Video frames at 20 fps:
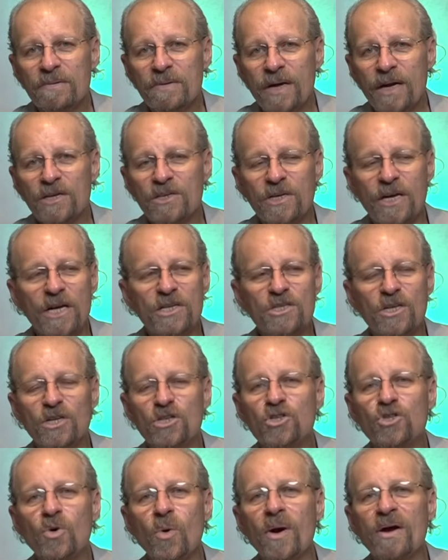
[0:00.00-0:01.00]
It's a
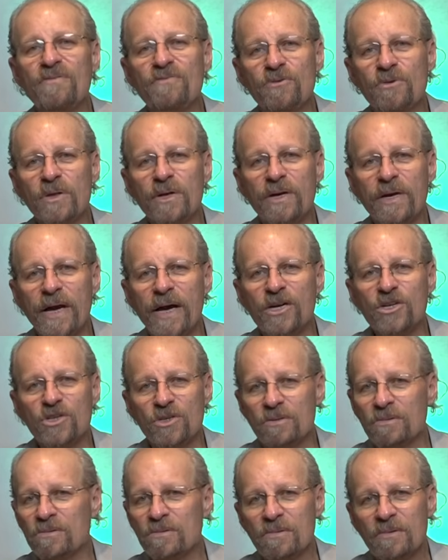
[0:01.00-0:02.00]
joyful
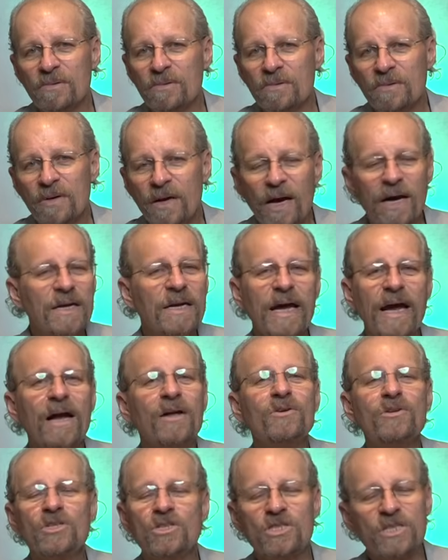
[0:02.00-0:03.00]
occasion. And I
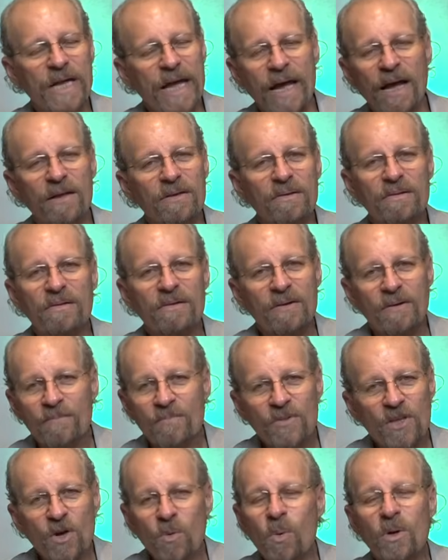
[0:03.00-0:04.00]
understand
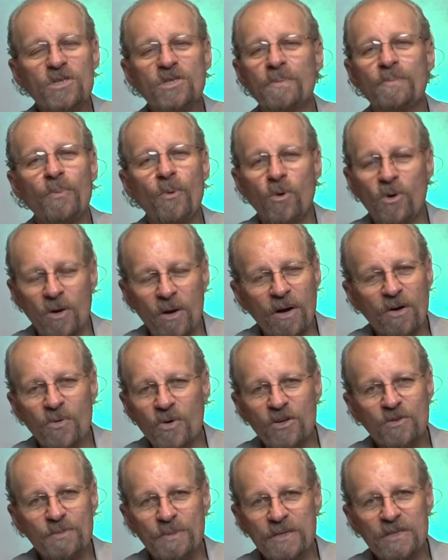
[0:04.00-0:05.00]
he wasn't born on
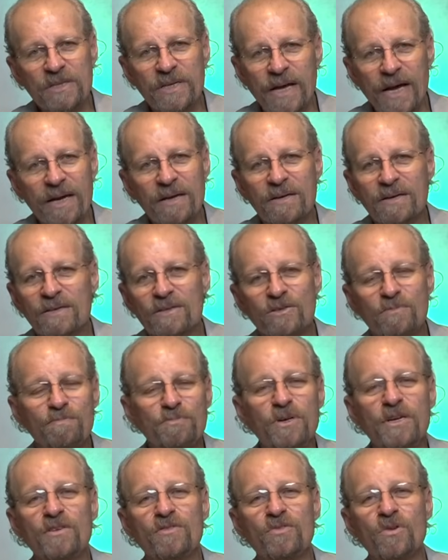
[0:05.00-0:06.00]
Christmas Day.
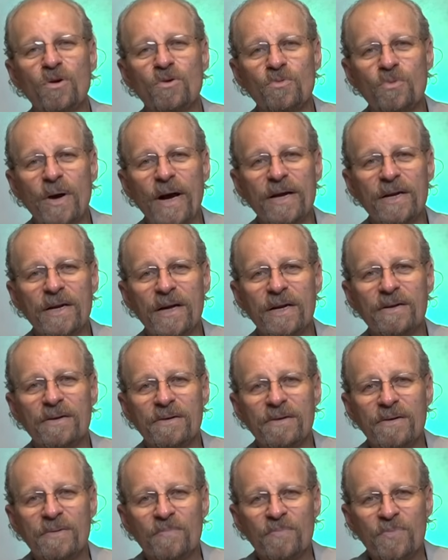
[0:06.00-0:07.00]
Please don't write in.
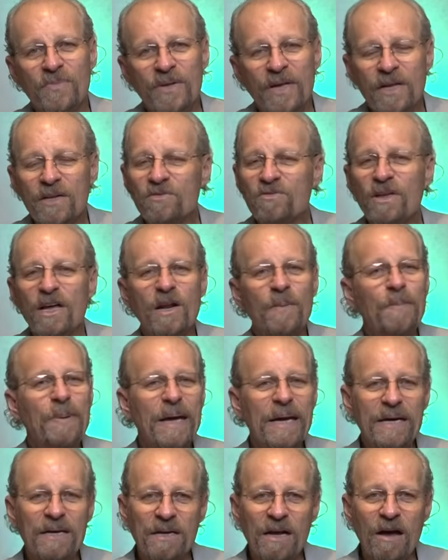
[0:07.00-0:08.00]
And it's not a
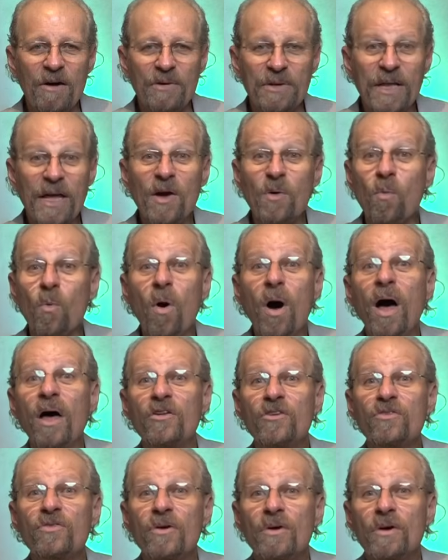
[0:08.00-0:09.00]
pagan holiday. It
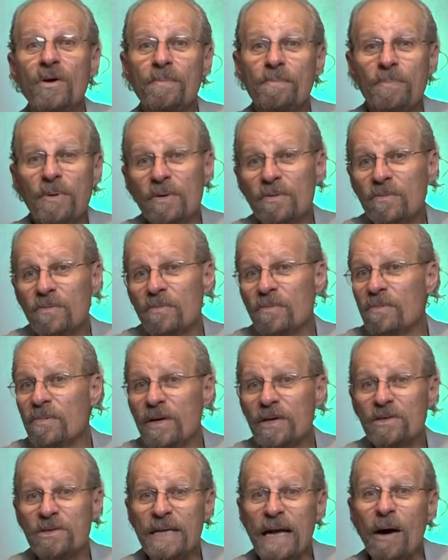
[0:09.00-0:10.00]
was, but
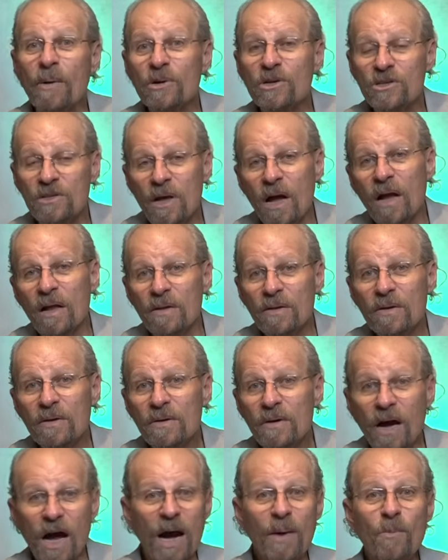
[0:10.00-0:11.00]
it's not.
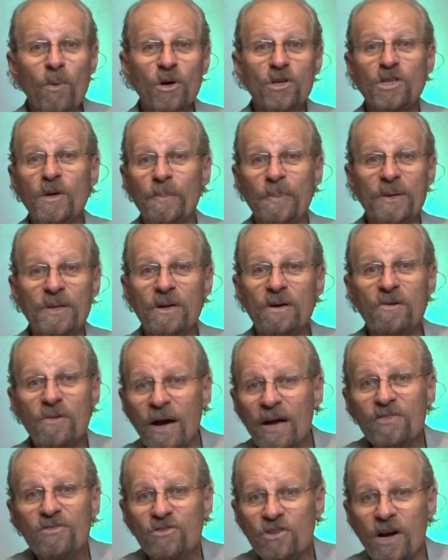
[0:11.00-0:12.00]
I'm worshiping the
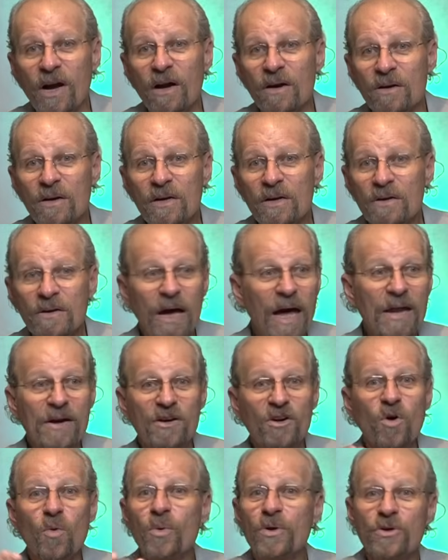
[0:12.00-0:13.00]
Christ child. I don't
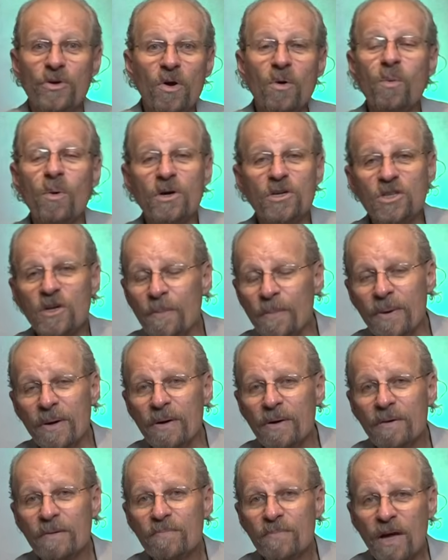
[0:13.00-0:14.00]
know what you're worshiping.
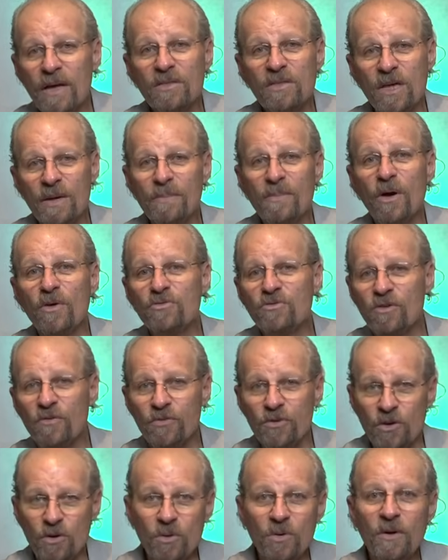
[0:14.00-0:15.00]
I think most of
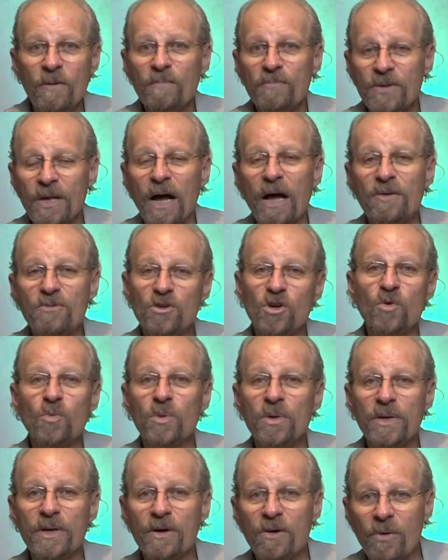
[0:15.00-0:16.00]
you out there
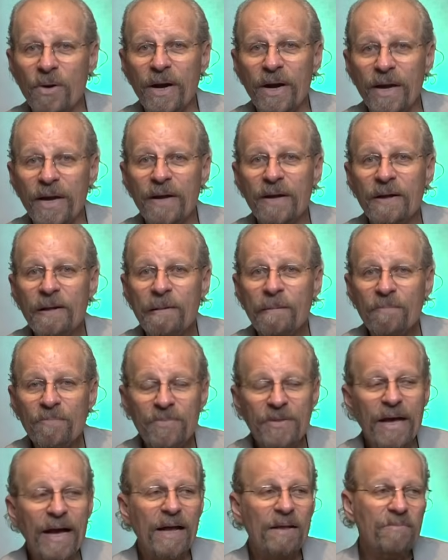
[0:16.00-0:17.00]
will agree
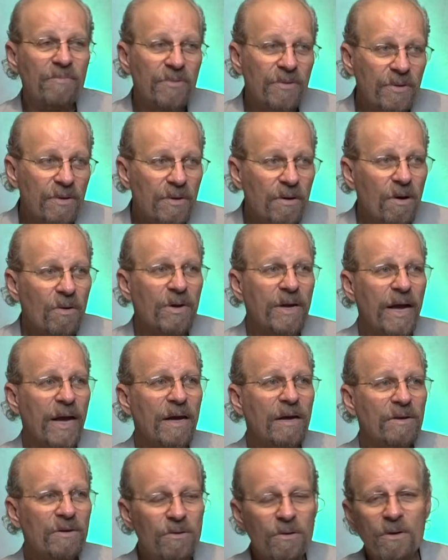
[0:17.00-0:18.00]
that,
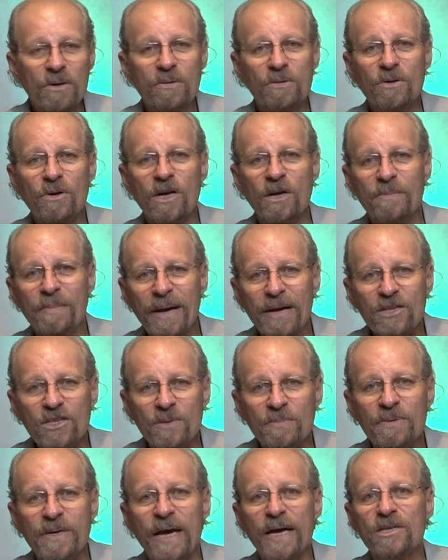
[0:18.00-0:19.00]
okay, you can make
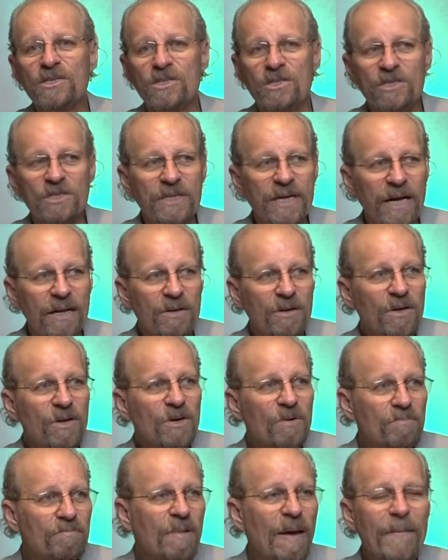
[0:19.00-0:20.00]
some cases that
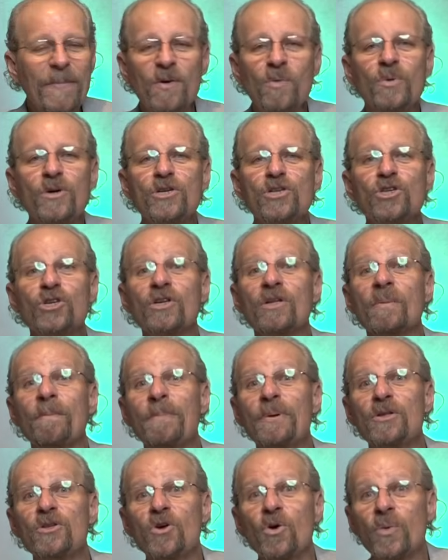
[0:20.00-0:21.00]
maybe we shouldn't
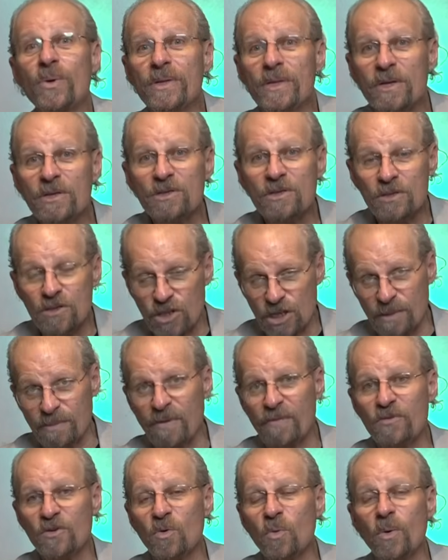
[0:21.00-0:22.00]
be doing this, and some
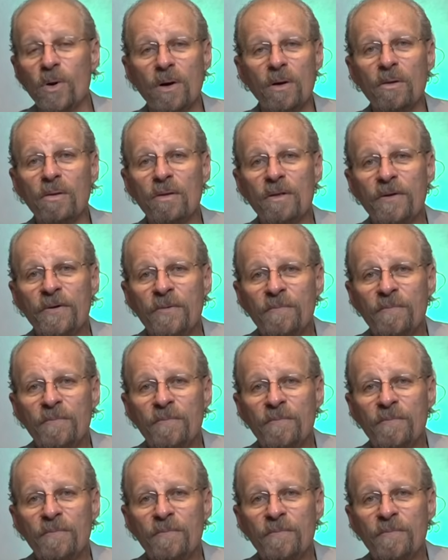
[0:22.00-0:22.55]
of you will,